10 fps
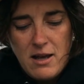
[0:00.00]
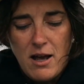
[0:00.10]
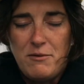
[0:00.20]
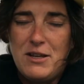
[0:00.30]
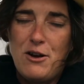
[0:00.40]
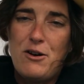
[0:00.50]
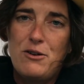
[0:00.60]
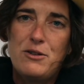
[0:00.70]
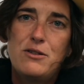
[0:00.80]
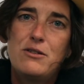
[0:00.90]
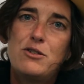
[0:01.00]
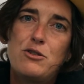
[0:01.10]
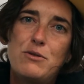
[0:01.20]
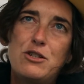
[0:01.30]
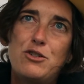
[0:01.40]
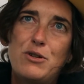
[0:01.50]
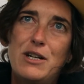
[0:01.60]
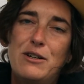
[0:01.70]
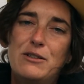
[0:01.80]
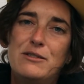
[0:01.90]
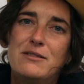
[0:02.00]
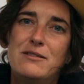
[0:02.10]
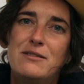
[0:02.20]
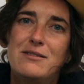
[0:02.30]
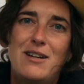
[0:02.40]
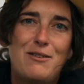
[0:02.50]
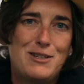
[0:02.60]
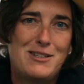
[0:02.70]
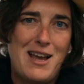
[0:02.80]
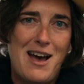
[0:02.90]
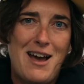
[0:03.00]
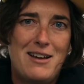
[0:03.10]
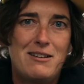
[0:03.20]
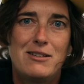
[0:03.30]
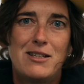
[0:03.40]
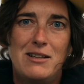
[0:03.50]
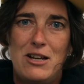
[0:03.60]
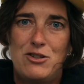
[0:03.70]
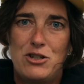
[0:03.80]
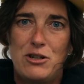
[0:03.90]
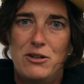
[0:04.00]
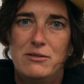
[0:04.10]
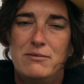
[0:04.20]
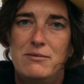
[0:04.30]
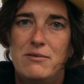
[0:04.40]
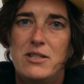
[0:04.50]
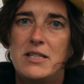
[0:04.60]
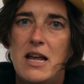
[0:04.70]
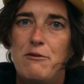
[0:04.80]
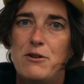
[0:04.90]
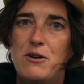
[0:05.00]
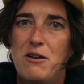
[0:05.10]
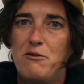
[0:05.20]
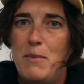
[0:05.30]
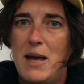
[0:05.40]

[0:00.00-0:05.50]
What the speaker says: Of the earth, terrestrial, of the sky, celestial, savor of